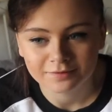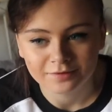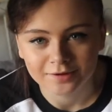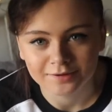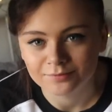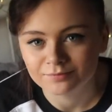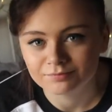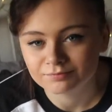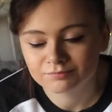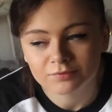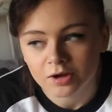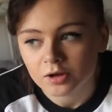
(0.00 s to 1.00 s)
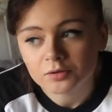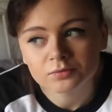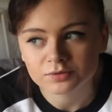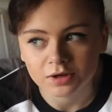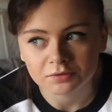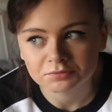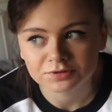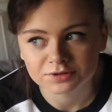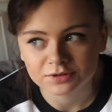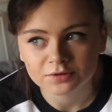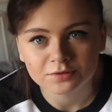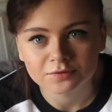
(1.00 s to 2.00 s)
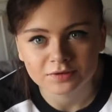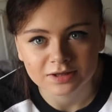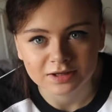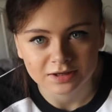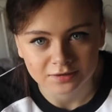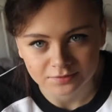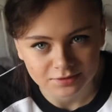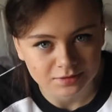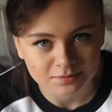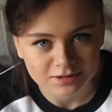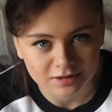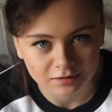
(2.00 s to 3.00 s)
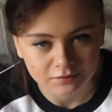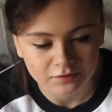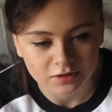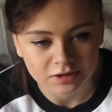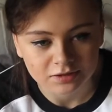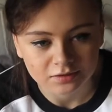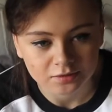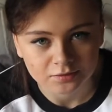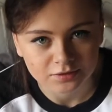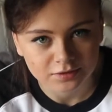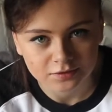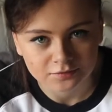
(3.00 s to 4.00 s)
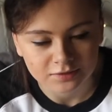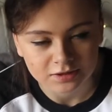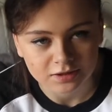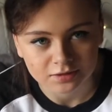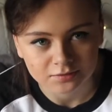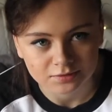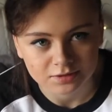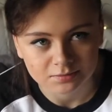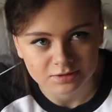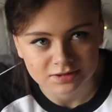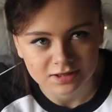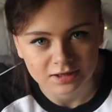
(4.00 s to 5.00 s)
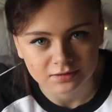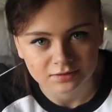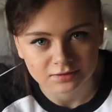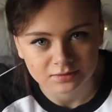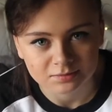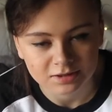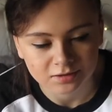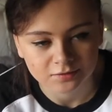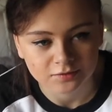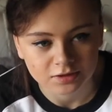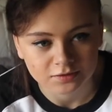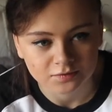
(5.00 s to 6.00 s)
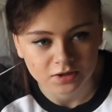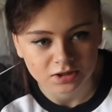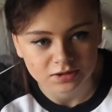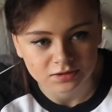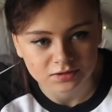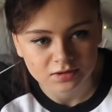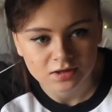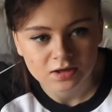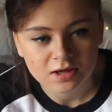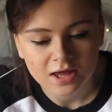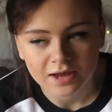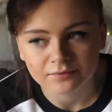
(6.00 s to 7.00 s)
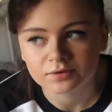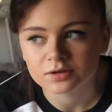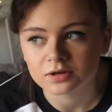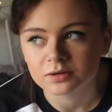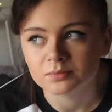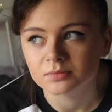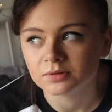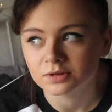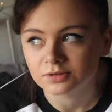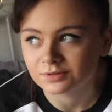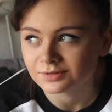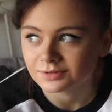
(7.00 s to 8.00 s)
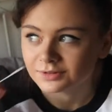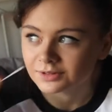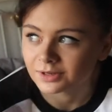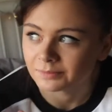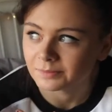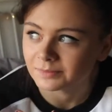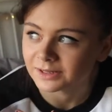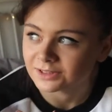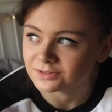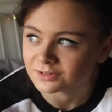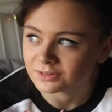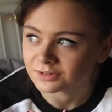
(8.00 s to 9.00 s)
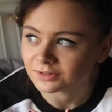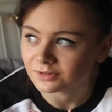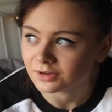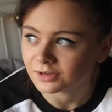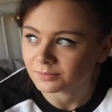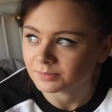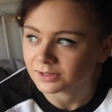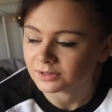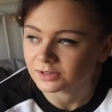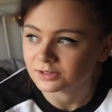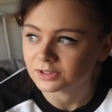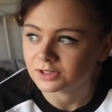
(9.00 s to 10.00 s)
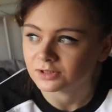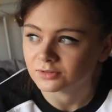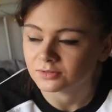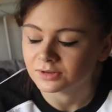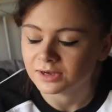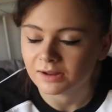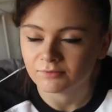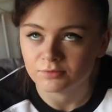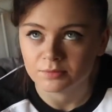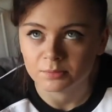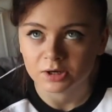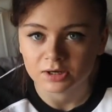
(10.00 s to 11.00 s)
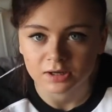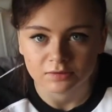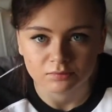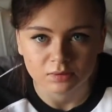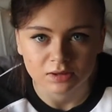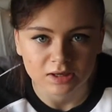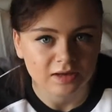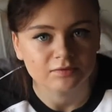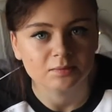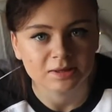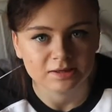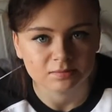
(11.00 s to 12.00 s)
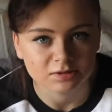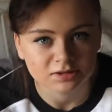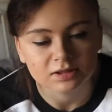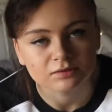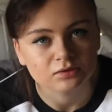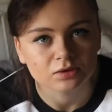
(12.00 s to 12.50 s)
I was so thinking I was going to be terrified. I was so thinking I was going to be scared because I'm terrified of heights. Every time I used to look up at planes in the sky, I'd be like, dear God, never in my life will I ever make myself